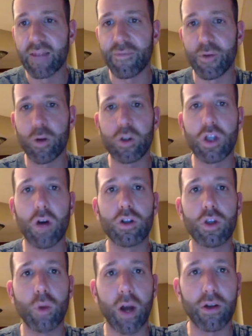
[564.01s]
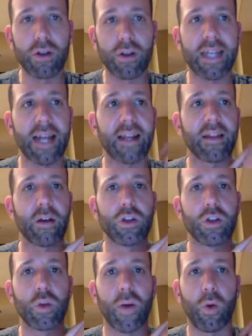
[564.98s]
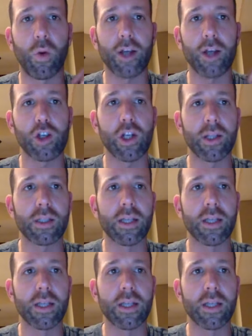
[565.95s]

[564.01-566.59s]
For those who understand it, those who have questions.